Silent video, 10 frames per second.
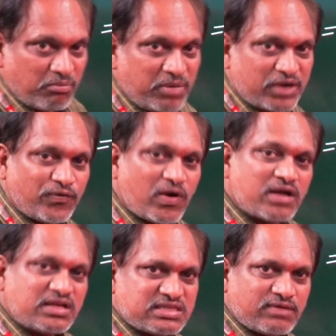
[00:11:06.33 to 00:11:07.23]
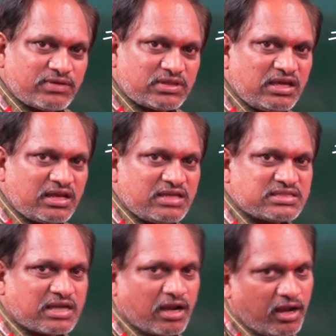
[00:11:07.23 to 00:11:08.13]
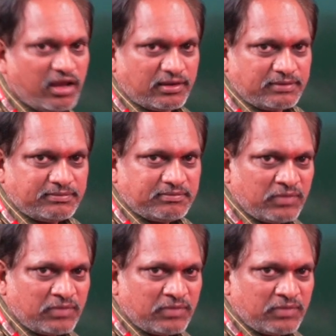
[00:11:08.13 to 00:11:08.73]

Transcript: But 47th year is running.